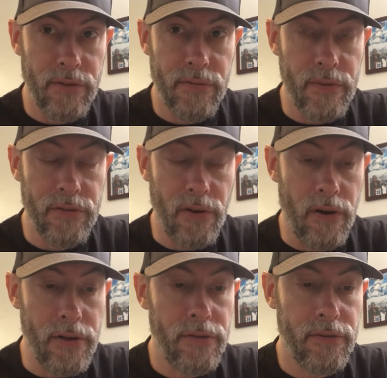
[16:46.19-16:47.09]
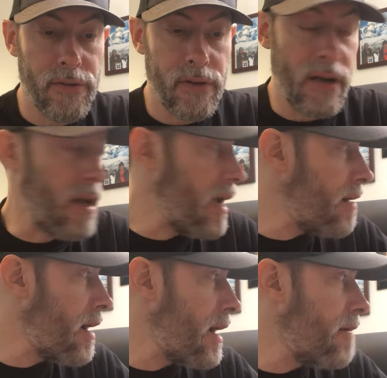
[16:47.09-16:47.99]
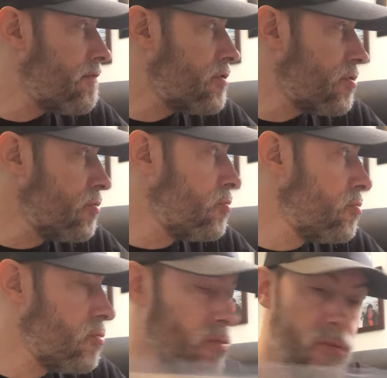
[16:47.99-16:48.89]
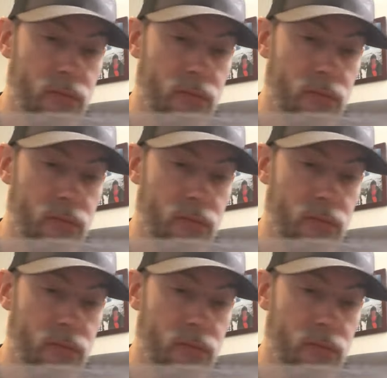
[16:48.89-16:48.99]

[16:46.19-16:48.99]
from this artist, and I have two.